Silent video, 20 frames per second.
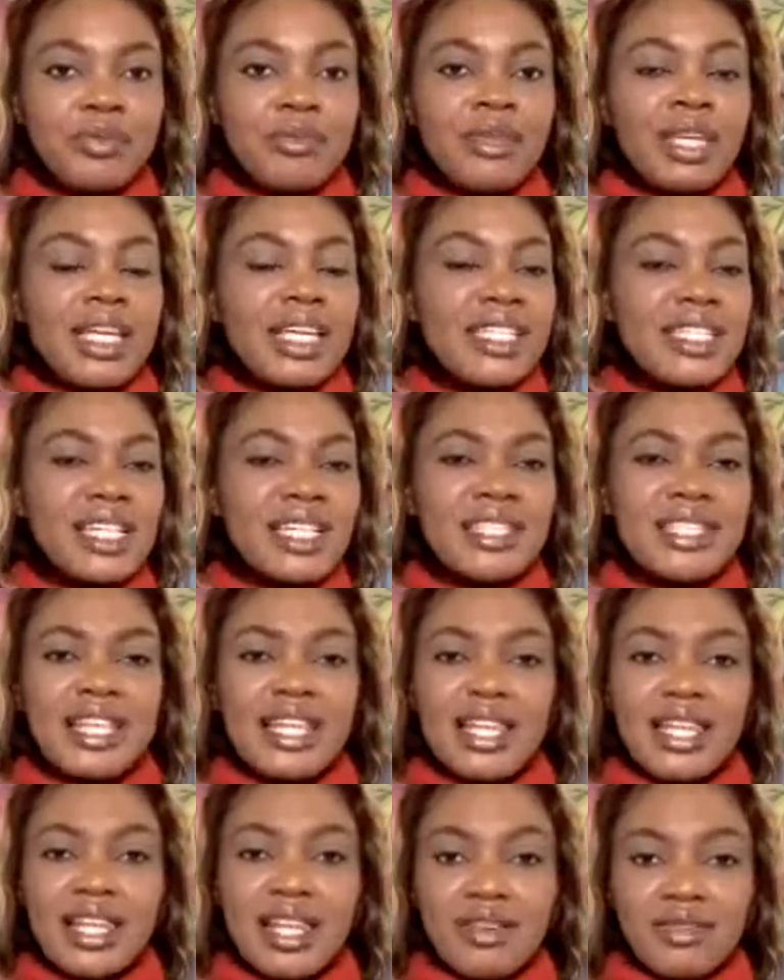It takes a
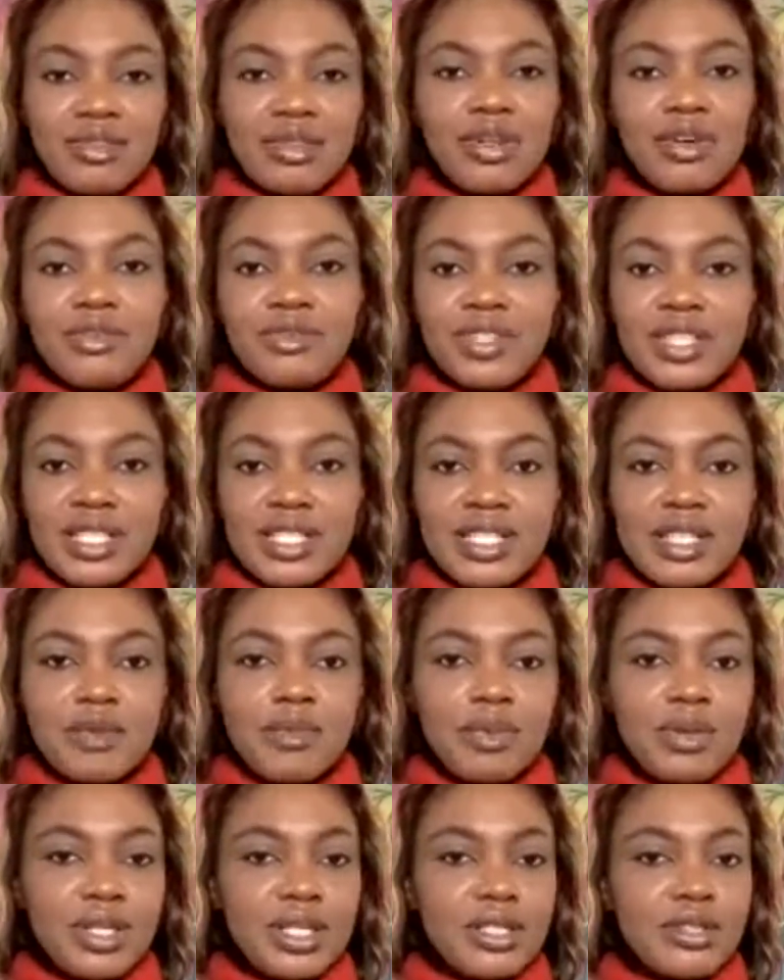level of
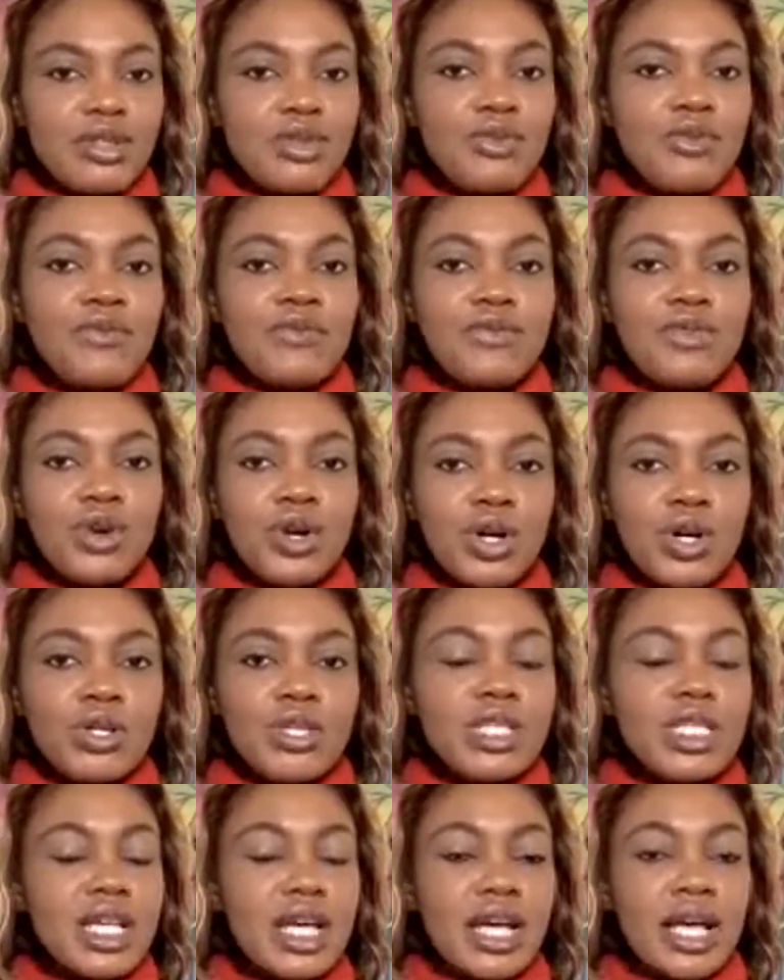discipline to
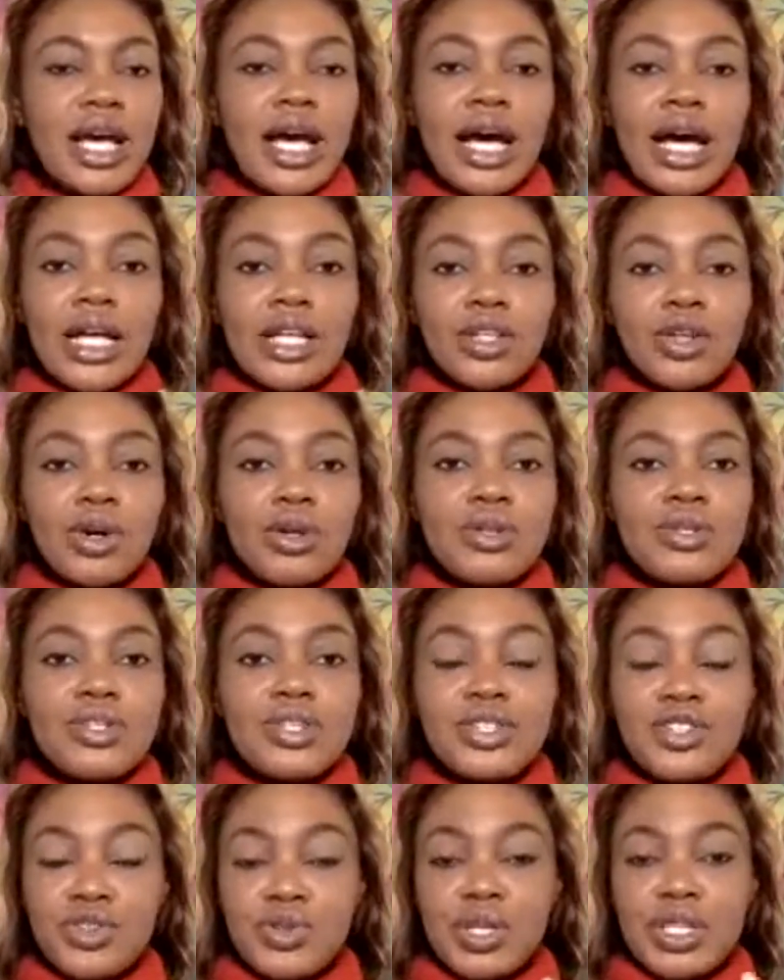focus and
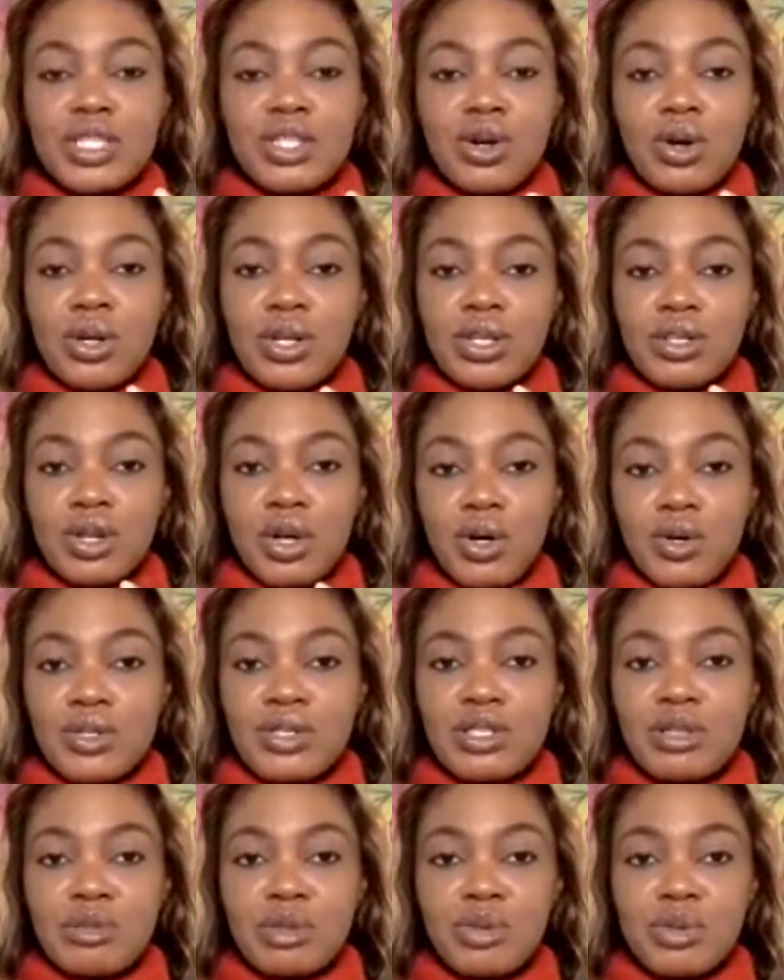concentrate on the
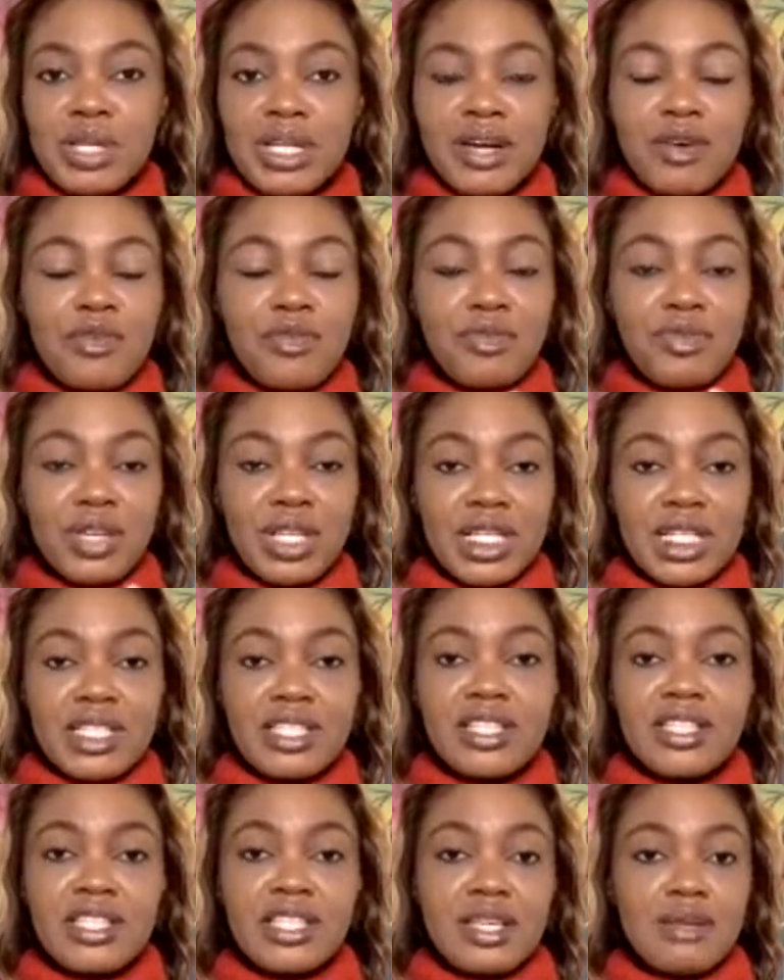customer without feeling the
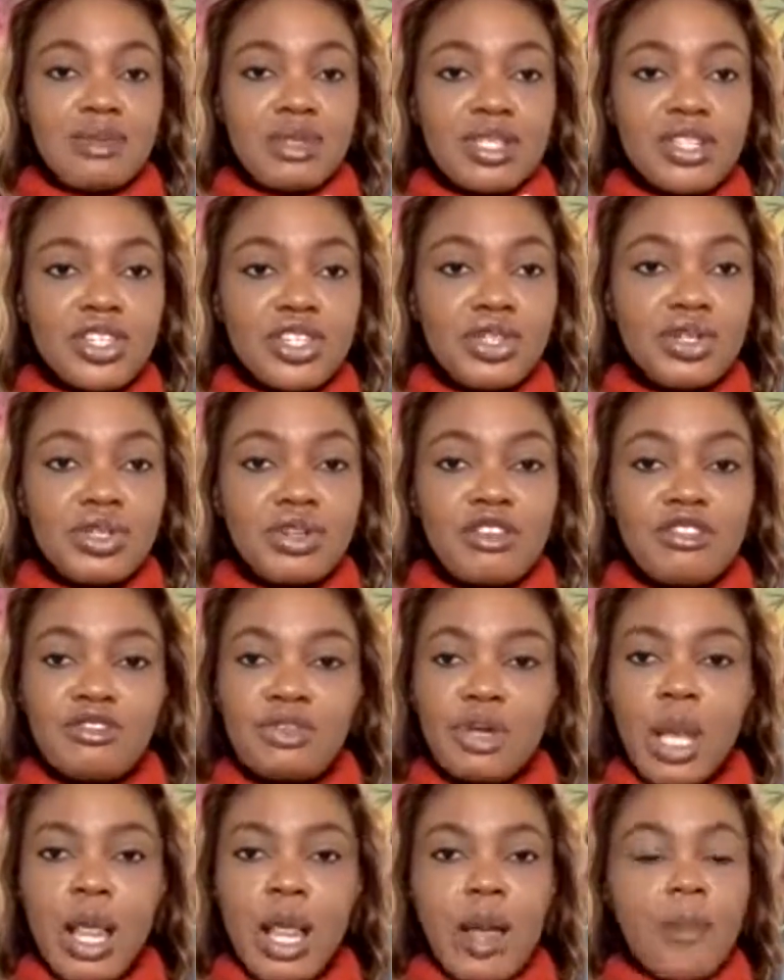temptation
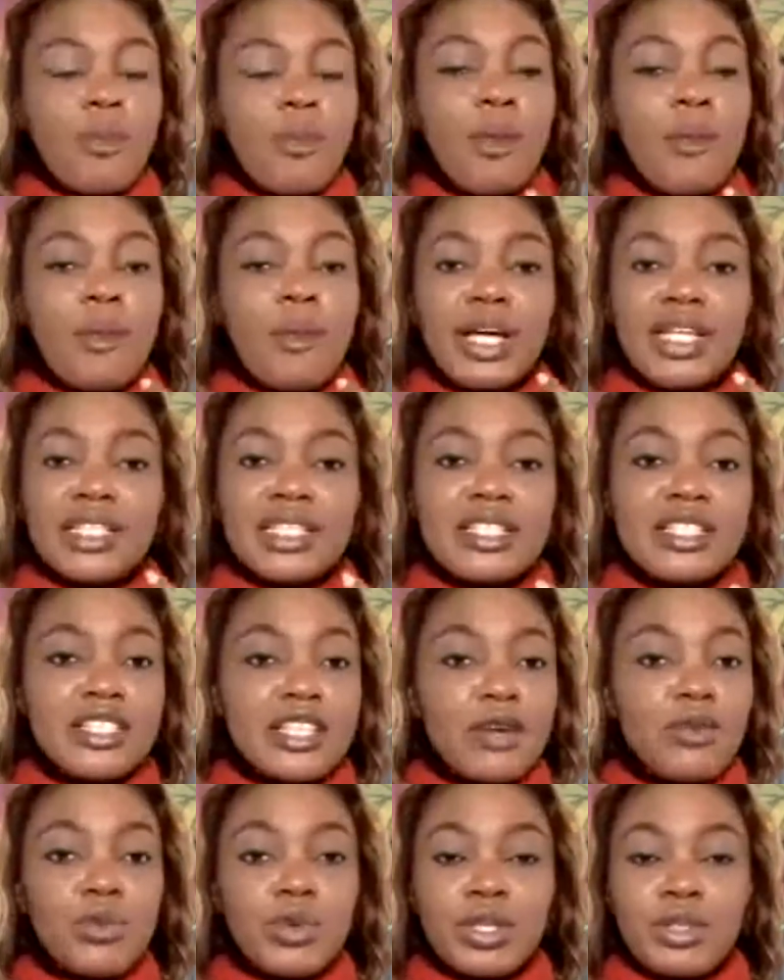of bombarding
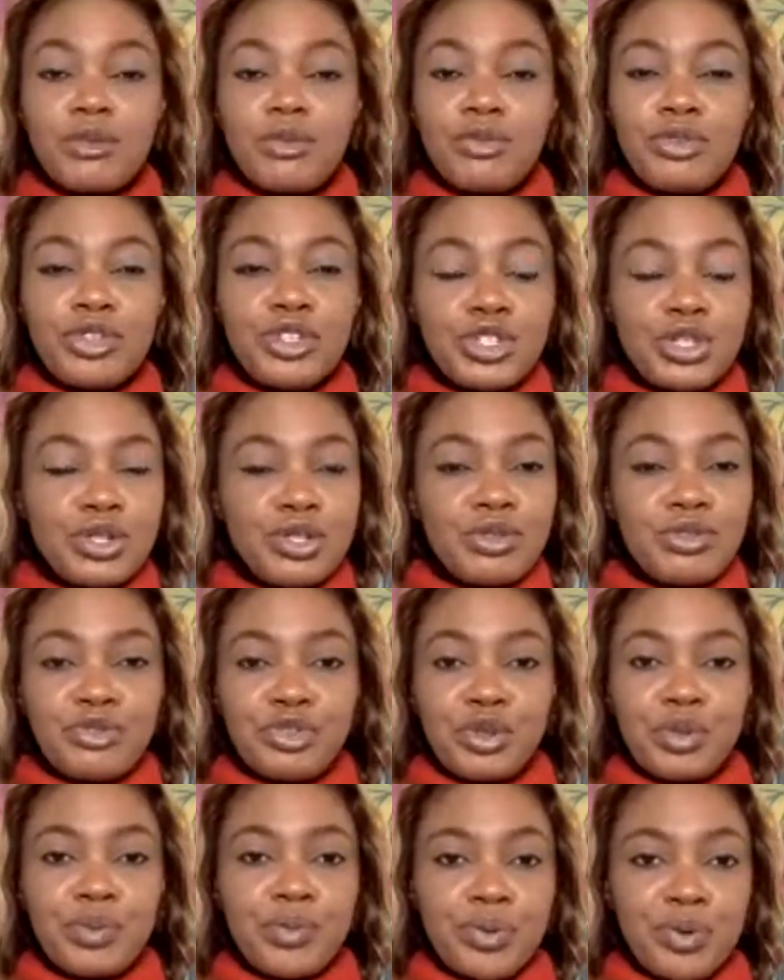them with the features of
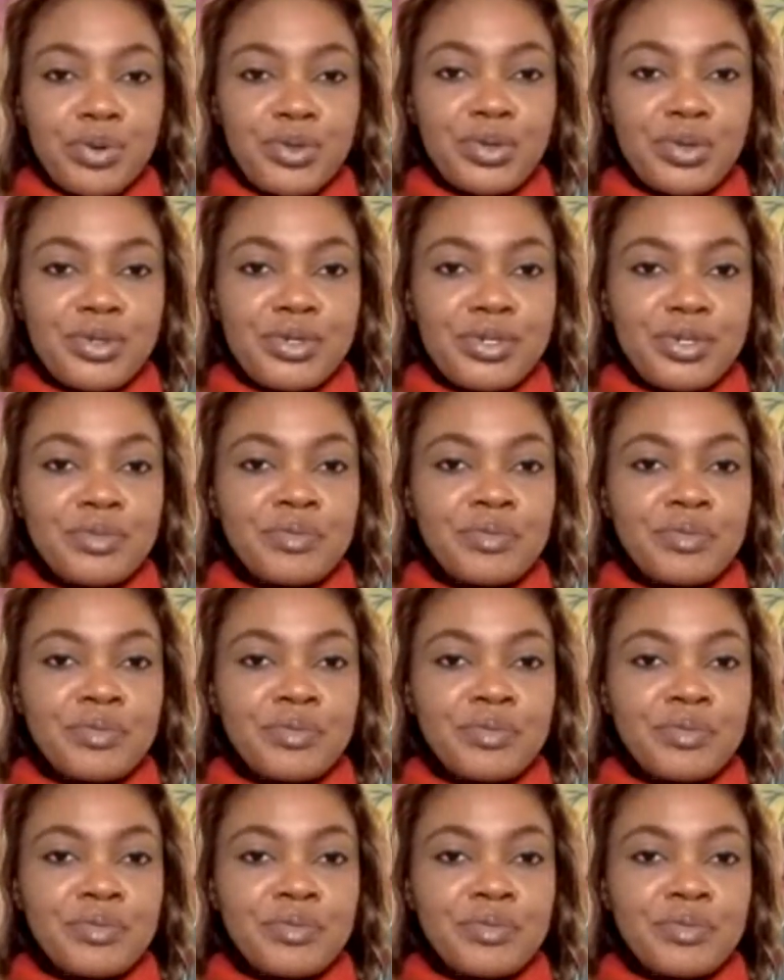your product.